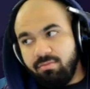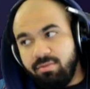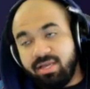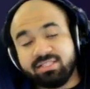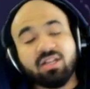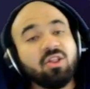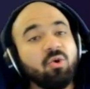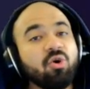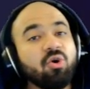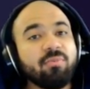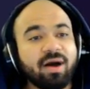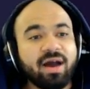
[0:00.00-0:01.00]
Because the
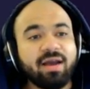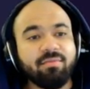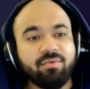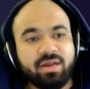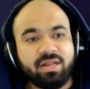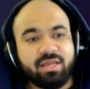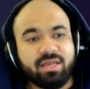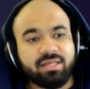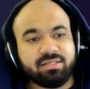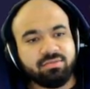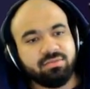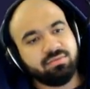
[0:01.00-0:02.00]
lore behind Mareanie
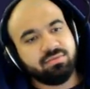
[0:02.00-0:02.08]
is